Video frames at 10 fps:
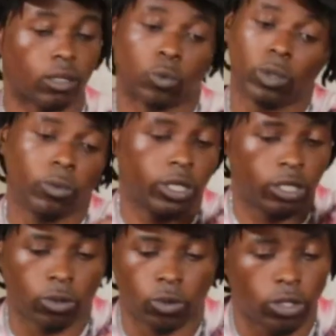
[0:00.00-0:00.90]
we willing
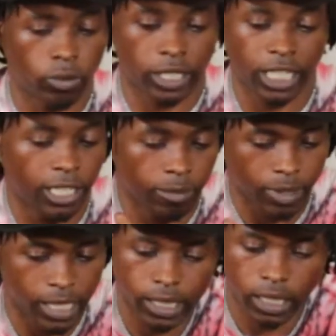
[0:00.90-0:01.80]
to work with
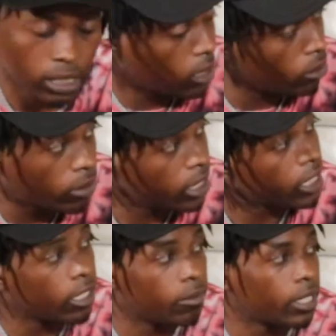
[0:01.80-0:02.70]
everybody, kick it with
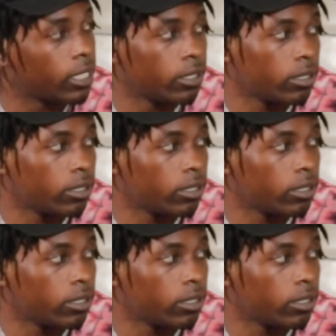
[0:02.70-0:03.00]
everybody.